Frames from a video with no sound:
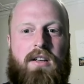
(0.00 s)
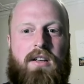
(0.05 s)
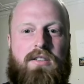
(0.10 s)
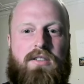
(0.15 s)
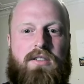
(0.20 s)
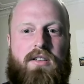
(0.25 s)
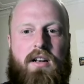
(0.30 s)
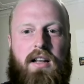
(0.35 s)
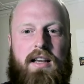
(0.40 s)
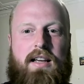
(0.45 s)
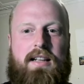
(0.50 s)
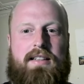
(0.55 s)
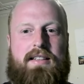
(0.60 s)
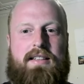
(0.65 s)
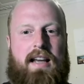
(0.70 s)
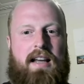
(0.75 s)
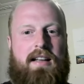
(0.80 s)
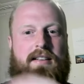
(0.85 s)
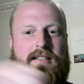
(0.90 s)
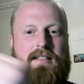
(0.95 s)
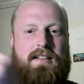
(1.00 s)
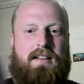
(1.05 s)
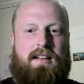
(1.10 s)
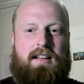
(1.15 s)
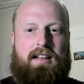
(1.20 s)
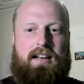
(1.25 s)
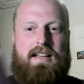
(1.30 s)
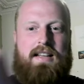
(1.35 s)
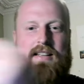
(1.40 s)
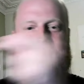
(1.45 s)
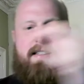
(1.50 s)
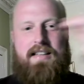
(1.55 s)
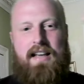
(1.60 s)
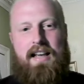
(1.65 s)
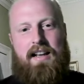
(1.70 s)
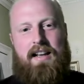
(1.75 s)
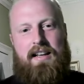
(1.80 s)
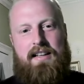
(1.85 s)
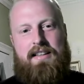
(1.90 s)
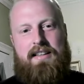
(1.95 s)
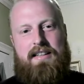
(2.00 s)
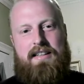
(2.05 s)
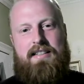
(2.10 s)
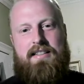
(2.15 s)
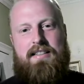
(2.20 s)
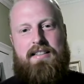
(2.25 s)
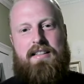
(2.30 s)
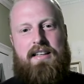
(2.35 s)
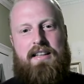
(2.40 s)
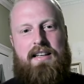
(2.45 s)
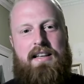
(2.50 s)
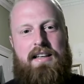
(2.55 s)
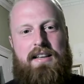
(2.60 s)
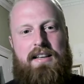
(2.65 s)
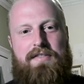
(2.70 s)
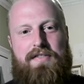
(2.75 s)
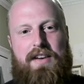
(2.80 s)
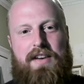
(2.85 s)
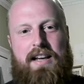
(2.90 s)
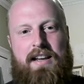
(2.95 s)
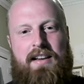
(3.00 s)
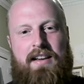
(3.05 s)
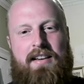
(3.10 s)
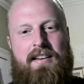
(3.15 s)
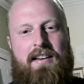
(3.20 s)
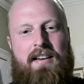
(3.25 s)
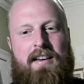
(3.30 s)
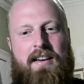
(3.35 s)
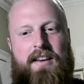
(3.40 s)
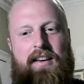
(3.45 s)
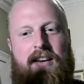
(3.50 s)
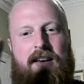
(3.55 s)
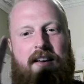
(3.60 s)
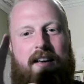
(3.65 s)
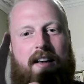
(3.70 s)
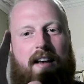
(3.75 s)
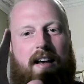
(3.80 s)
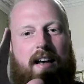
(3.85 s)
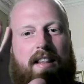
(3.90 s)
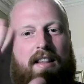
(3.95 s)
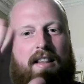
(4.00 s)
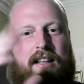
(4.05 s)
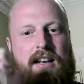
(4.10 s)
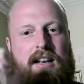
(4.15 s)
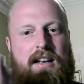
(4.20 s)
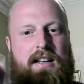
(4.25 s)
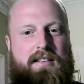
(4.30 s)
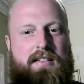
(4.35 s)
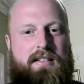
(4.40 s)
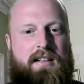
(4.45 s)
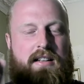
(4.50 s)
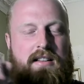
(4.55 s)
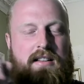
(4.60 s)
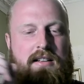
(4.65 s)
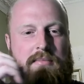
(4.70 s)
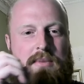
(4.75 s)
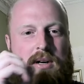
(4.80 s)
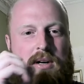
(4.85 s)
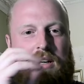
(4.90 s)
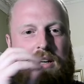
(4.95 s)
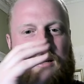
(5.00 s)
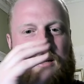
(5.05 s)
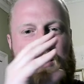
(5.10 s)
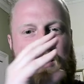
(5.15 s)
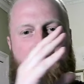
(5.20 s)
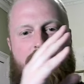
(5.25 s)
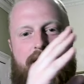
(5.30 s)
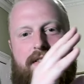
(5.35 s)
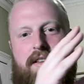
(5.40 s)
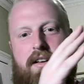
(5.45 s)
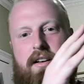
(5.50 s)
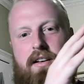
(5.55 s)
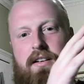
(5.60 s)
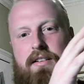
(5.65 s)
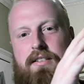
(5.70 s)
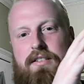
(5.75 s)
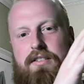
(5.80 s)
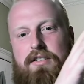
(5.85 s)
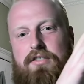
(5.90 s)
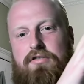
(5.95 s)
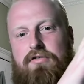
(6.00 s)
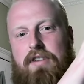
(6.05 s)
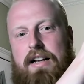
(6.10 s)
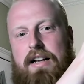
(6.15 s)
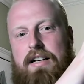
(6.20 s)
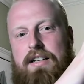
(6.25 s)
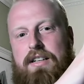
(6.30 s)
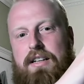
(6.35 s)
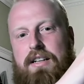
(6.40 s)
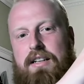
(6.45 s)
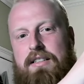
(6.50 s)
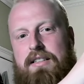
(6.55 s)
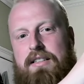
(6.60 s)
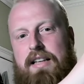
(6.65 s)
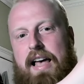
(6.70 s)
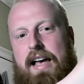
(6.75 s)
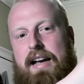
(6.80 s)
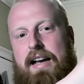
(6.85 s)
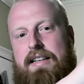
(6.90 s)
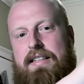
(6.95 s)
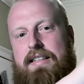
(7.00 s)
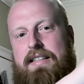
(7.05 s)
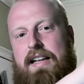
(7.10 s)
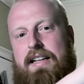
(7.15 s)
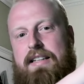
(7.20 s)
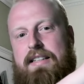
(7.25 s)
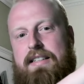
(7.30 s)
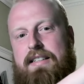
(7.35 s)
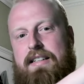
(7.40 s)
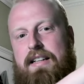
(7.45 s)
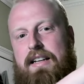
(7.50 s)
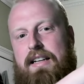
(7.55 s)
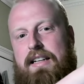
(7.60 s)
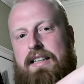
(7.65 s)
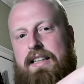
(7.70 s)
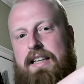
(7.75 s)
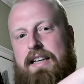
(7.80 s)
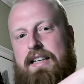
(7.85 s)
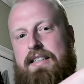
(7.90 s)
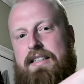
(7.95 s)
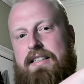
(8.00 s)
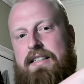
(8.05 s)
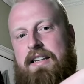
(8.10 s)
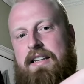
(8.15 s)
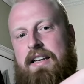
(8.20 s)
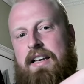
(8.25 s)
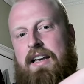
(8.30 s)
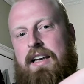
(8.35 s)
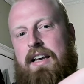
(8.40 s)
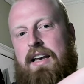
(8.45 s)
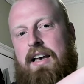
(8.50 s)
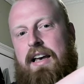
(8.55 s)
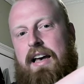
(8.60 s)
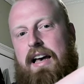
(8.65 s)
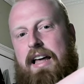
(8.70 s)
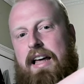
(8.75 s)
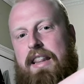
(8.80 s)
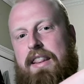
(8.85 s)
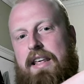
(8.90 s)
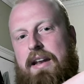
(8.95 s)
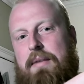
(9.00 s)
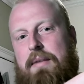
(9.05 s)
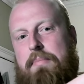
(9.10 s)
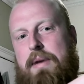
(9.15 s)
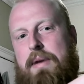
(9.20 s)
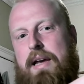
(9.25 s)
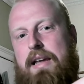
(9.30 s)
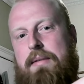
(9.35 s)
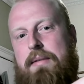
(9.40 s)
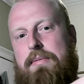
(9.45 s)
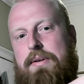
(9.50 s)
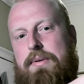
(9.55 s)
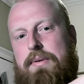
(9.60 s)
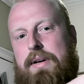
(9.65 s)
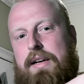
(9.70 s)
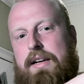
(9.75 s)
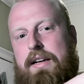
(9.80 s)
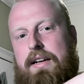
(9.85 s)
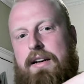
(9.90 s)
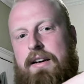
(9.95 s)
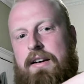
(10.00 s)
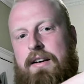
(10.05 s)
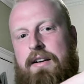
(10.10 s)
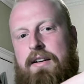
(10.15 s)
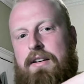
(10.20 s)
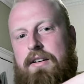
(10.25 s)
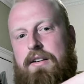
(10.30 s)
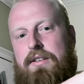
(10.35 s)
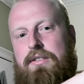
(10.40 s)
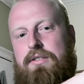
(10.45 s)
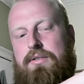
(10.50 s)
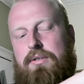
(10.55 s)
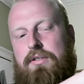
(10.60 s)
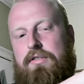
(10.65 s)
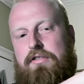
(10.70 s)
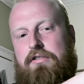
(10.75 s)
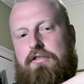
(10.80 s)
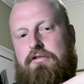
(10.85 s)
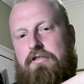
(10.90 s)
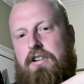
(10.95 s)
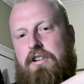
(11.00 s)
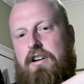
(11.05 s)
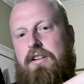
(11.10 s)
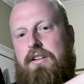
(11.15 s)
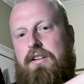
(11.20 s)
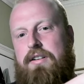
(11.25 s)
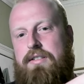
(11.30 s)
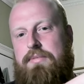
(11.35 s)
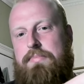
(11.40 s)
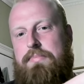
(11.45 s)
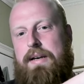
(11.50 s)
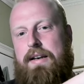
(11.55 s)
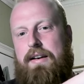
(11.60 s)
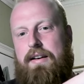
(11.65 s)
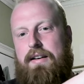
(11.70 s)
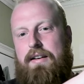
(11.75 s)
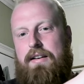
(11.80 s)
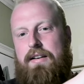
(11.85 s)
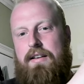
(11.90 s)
So like so like let's say like this is the thing, and then it's like the mind kind of stretches, extends like this, and then maybe we can sort of grasp it,